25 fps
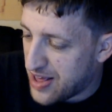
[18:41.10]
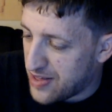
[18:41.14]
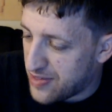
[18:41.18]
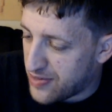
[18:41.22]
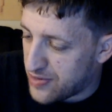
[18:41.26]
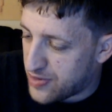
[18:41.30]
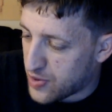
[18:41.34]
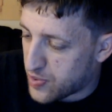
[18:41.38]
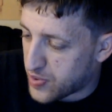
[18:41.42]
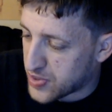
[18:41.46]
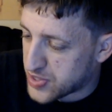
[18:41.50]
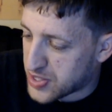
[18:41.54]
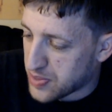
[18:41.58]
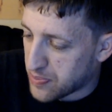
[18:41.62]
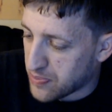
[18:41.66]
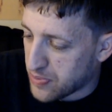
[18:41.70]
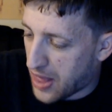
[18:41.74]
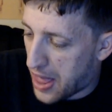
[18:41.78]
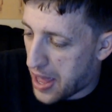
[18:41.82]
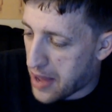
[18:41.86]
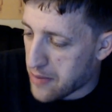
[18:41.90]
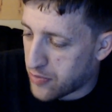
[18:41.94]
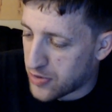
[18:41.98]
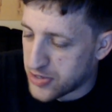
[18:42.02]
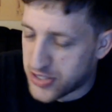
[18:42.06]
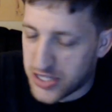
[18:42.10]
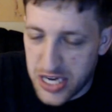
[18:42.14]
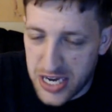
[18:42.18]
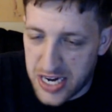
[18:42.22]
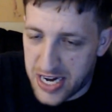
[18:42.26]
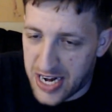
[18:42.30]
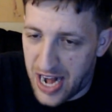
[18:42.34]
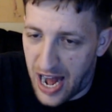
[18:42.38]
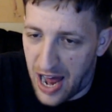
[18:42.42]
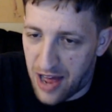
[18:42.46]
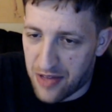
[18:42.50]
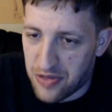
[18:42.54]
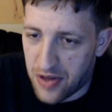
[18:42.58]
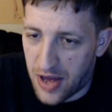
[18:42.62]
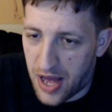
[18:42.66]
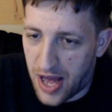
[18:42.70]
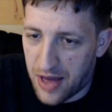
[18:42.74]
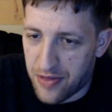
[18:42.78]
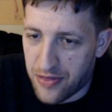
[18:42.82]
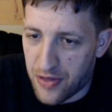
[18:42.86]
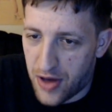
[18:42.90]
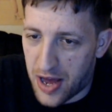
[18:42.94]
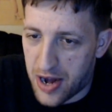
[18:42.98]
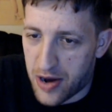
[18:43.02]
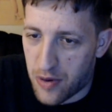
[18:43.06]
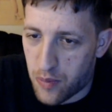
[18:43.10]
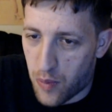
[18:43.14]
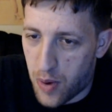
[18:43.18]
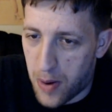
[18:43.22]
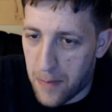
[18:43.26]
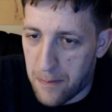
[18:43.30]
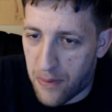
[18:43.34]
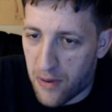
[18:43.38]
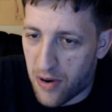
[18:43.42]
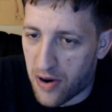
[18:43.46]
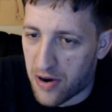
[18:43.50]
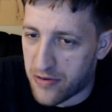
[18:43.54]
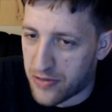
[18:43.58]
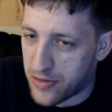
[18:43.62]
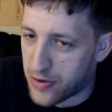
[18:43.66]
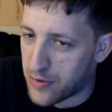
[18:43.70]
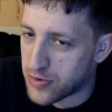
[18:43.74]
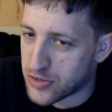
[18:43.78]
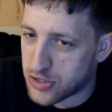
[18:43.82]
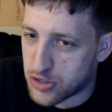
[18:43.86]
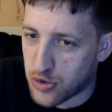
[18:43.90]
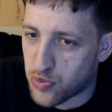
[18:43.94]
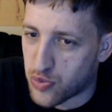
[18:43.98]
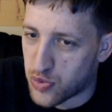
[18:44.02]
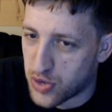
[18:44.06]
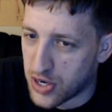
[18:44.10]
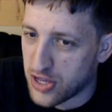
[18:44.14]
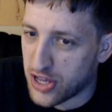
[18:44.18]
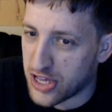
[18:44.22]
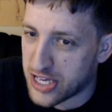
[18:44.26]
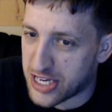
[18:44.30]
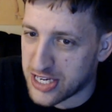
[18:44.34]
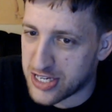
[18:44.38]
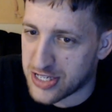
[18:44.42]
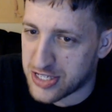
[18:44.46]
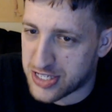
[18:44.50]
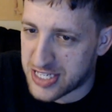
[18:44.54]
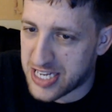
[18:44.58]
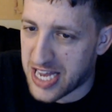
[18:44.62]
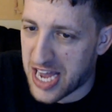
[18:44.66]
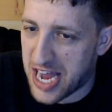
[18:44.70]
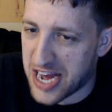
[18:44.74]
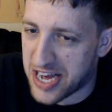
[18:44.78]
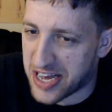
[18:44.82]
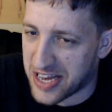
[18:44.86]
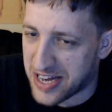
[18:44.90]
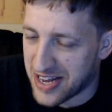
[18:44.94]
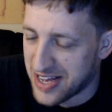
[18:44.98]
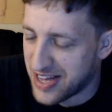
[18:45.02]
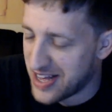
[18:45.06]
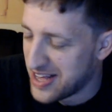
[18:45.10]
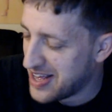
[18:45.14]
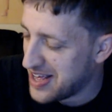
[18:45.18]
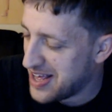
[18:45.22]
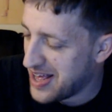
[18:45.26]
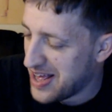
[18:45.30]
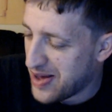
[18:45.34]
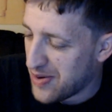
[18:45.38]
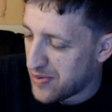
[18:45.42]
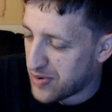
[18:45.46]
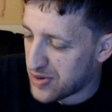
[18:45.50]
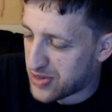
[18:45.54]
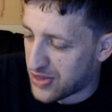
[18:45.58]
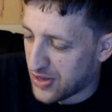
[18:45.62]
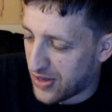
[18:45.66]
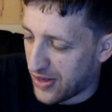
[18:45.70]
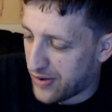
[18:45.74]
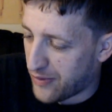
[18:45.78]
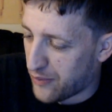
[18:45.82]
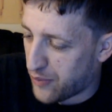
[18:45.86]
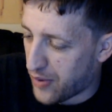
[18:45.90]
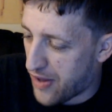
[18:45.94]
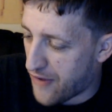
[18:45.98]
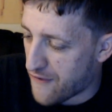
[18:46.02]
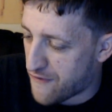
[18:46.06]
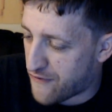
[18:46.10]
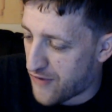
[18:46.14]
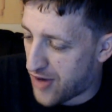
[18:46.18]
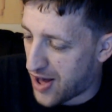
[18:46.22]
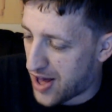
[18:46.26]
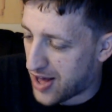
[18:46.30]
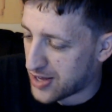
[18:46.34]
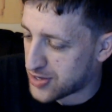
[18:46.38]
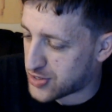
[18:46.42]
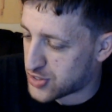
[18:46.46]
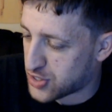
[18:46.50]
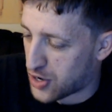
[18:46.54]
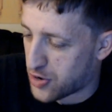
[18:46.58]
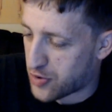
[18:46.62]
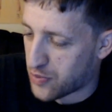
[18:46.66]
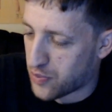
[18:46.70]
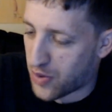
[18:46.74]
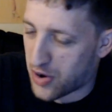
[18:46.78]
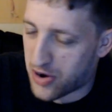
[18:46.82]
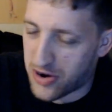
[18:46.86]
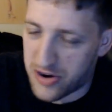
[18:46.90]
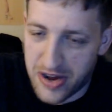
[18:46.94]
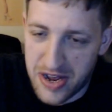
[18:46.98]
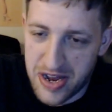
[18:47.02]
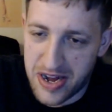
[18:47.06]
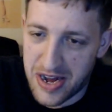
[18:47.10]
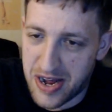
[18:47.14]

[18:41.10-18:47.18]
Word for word: there was some language in it. I, I thought at one part there was a really good scene with with uh, a certain word in it.